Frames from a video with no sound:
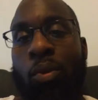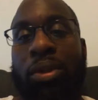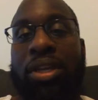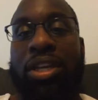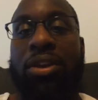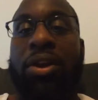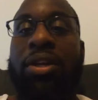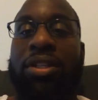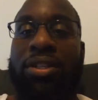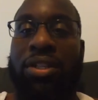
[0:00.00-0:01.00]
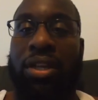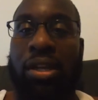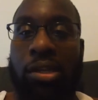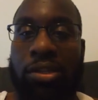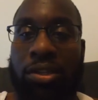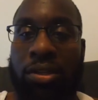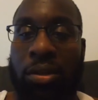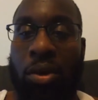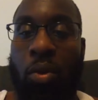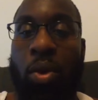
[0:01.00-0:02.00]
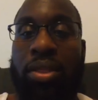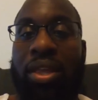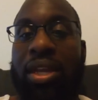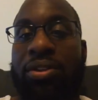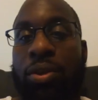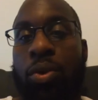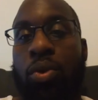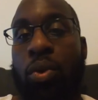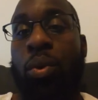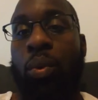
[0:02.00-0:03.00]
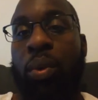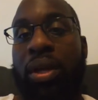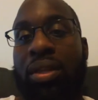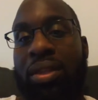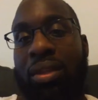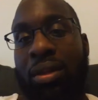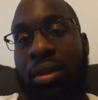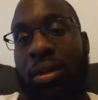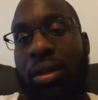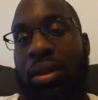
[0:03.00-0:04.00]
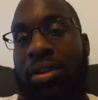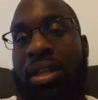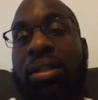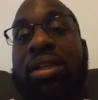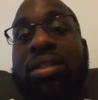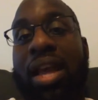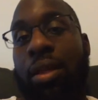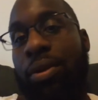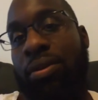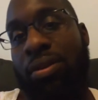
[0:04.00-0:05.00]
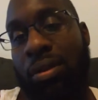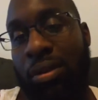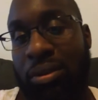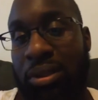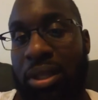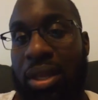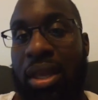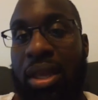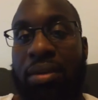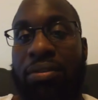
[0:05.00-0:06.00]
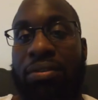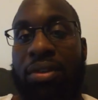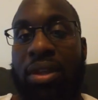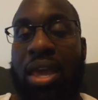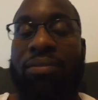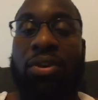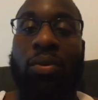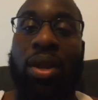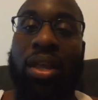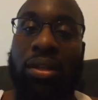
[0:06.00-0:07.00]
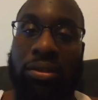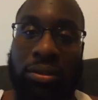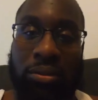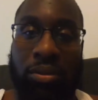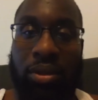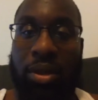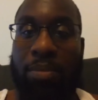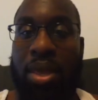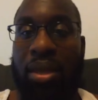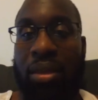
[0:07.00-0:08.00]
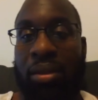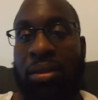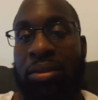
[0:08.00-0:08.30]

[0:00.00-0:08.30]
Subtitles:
really curious to see is what they do with D League salaries. If Kevin Durant can make